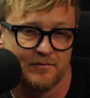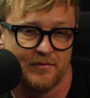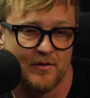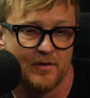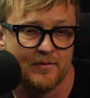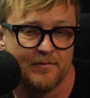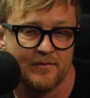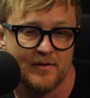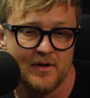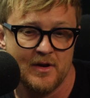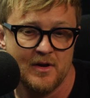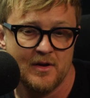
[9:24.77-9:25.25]

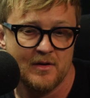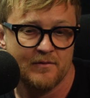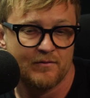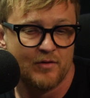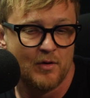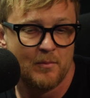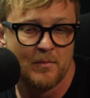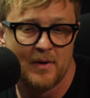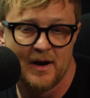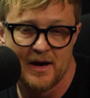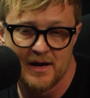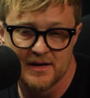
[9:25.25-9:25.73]

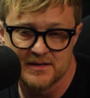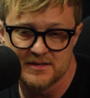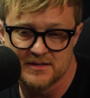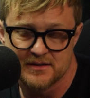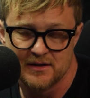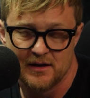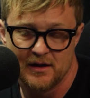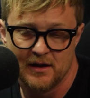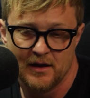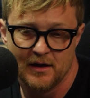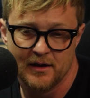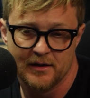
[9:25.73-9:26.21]
From my
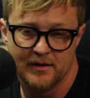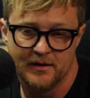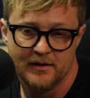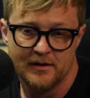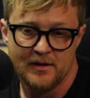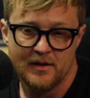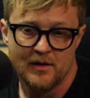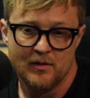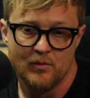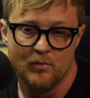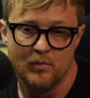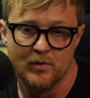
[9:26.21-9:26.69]
side,
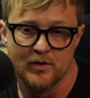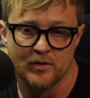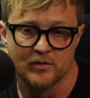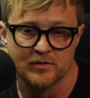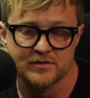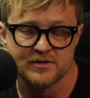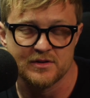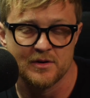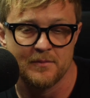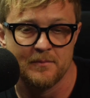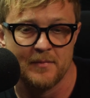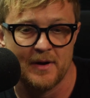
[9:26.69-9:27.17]
we
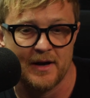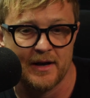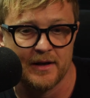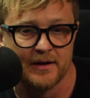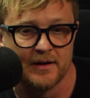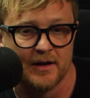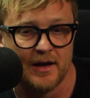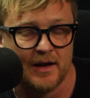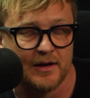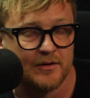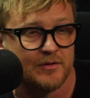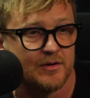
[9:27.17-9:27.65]
also made
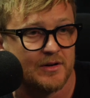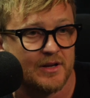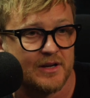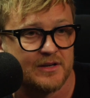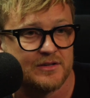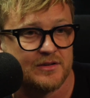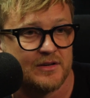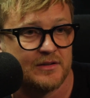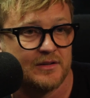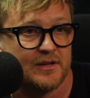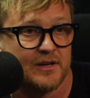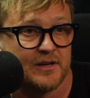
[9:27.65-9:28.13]
100
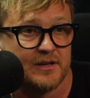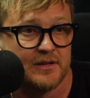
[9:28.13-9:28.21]
extra